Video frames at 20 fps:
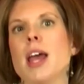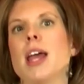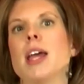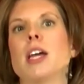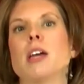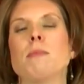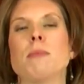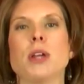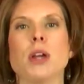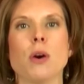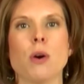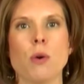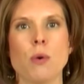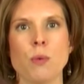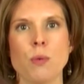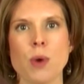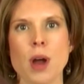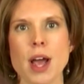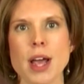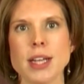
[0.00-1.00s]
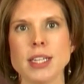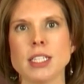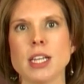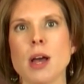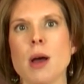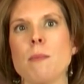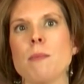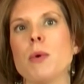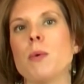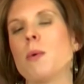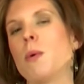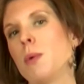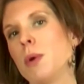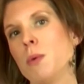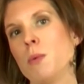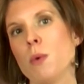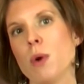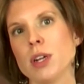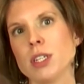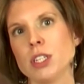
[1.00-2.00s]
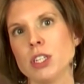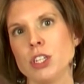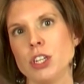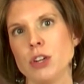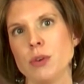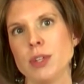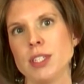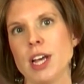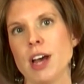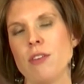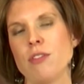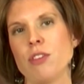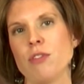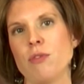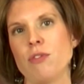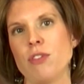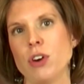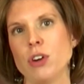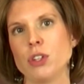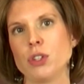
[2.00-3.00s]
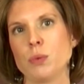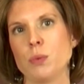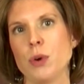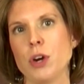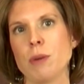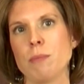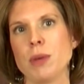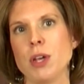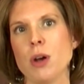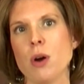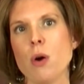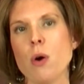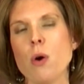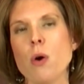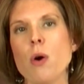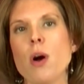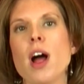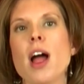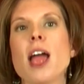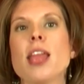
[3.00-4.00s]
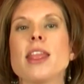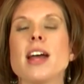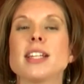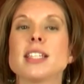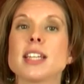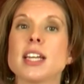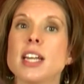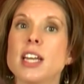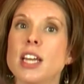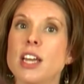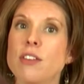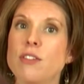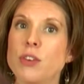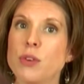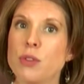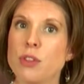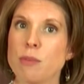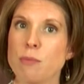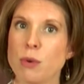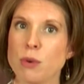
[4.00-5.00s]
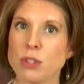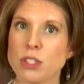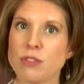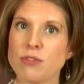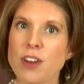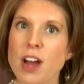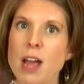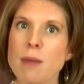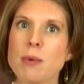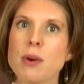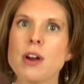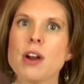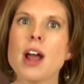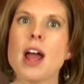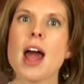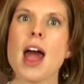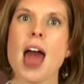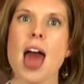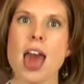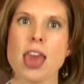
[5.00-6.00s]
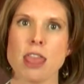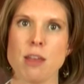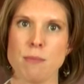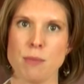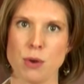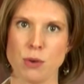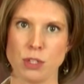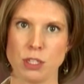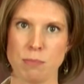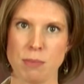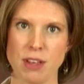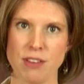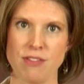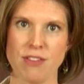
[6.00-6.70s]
it could be whole rice, but what we want to do is have the first word be whole. That's gonna give you the most fiber and the most B